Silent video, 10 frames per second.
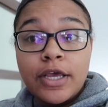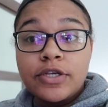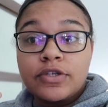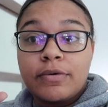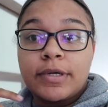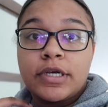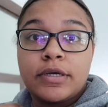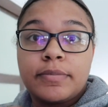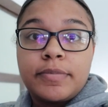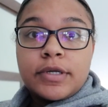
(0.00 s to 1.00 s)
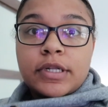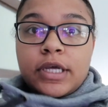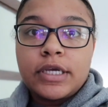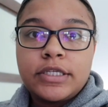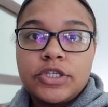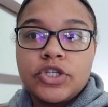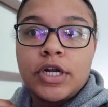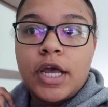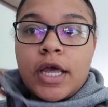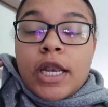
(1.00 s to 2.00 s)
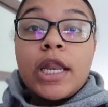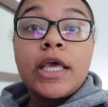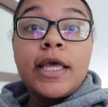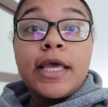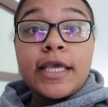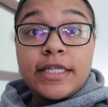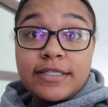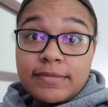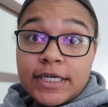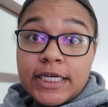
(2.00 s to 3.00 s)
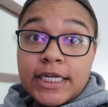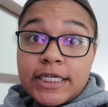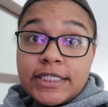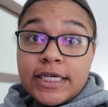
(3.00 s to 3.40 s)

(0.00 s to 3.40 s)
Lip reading: So I'm gonna put like a t-shirt on, get some cleaning